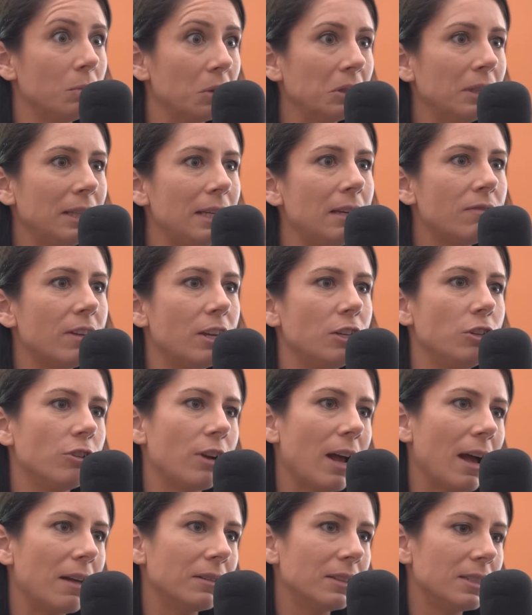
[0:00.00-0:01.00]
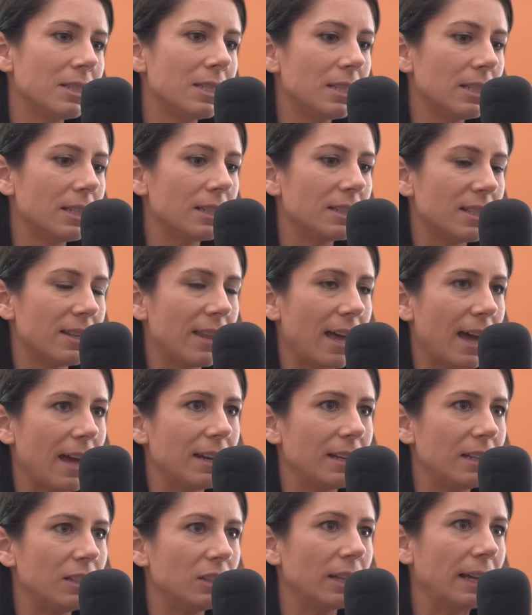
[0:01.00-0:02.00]
believe in. You're not listening to
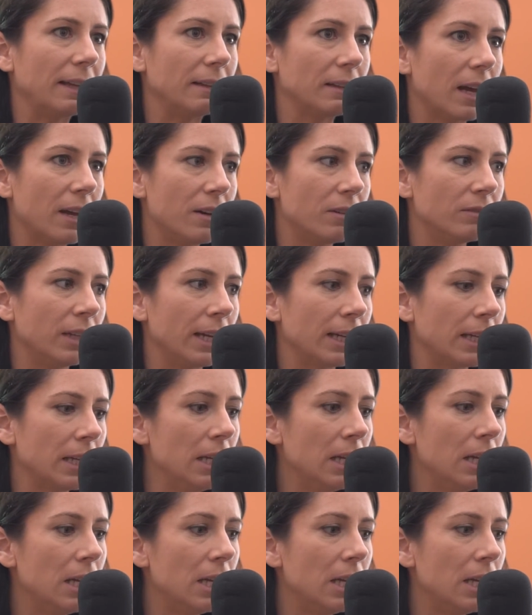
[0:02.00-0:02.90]
that like, kind of like,